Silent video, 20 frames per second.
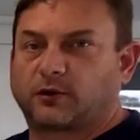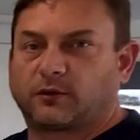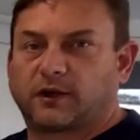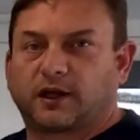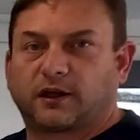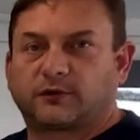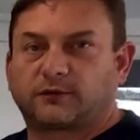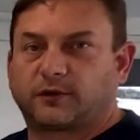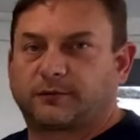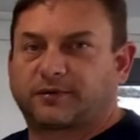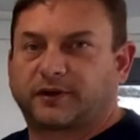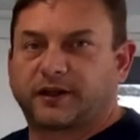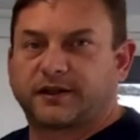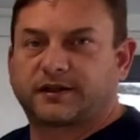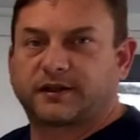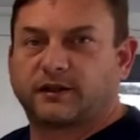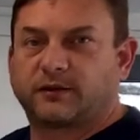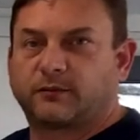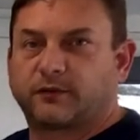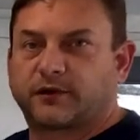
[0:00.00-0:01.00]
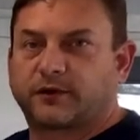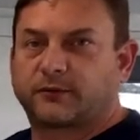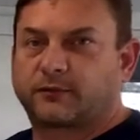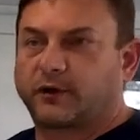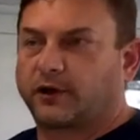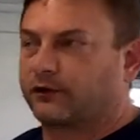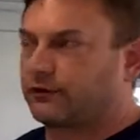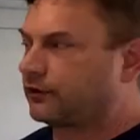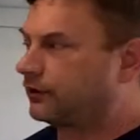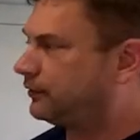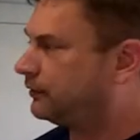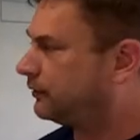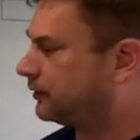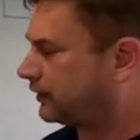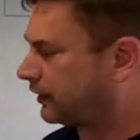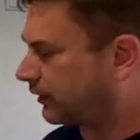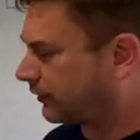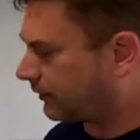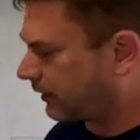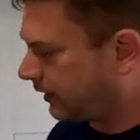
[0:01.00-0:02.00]
going out and replacing it with a Roku.
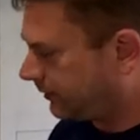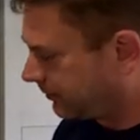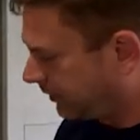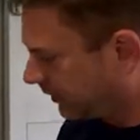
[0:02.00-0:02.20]
It's already